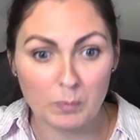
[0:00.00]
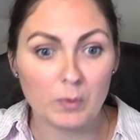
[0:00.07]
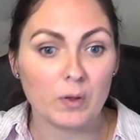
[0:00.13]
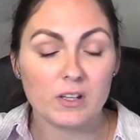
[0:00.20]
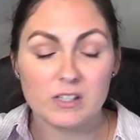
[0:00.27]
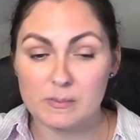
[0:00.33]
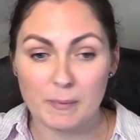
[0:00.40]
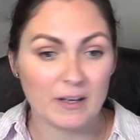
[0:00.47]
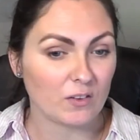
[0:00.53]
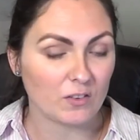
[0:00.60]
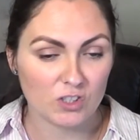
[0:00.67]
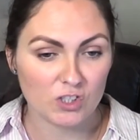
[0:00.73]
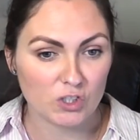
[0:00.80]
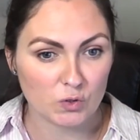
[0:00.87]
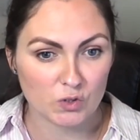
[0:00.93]
but depending
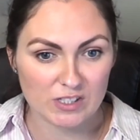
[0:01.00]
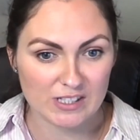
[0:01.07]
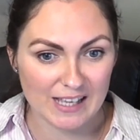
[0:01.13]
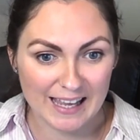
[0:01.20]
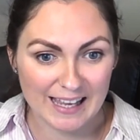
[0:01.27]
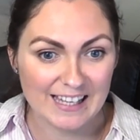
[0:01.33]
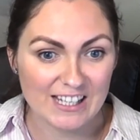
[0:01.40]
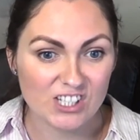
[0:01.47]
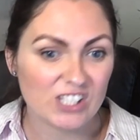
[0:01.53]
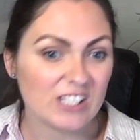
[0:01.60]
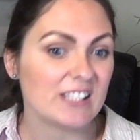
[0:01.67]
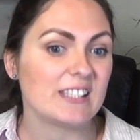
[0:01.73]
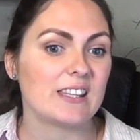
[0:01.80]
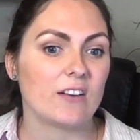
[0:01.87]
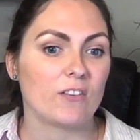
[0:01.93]
on the children's
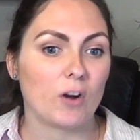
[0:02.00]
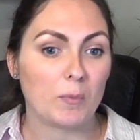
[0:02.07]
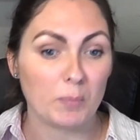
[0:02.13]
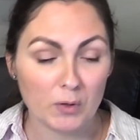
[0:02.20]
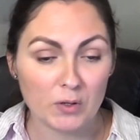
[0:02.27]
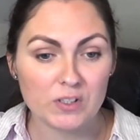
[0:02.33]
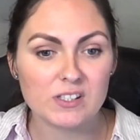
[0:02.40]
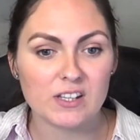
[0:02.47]
ages, there are books.